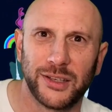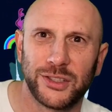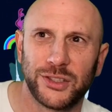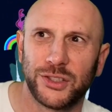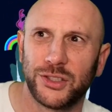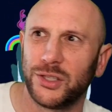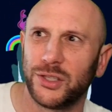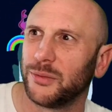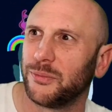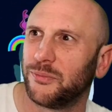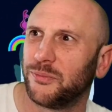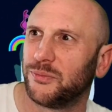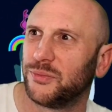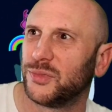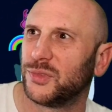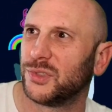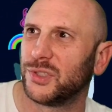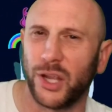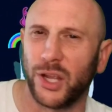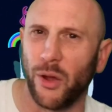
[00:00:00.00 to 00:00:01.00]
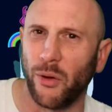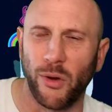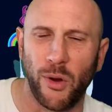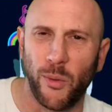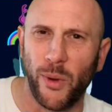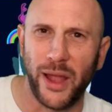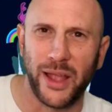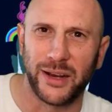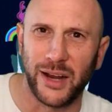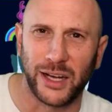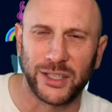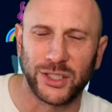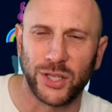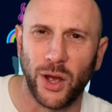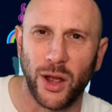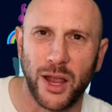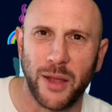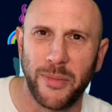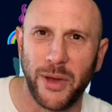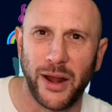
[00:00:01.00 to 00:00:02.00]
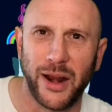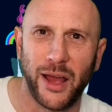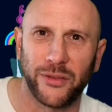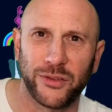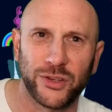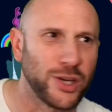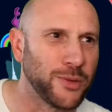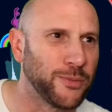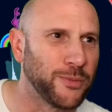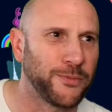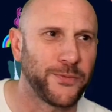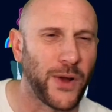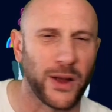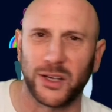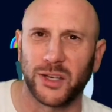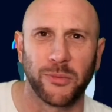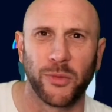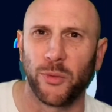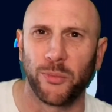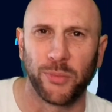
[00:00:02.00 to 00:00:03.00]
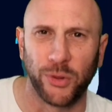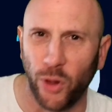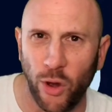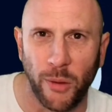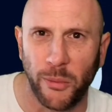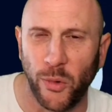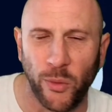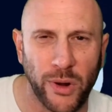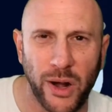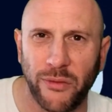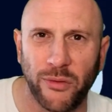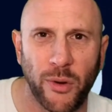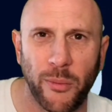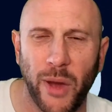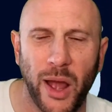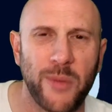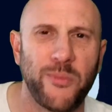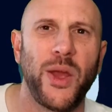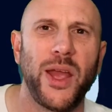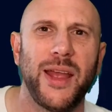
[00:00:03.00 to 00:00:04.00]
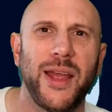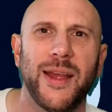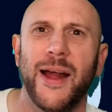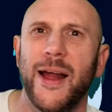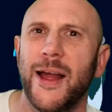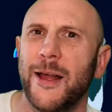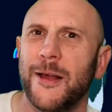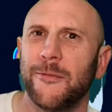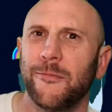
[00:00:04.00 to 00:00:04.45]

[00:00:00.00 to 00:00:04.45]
to, to go away and not talk about how she fucked him or blew him or whatever it might be.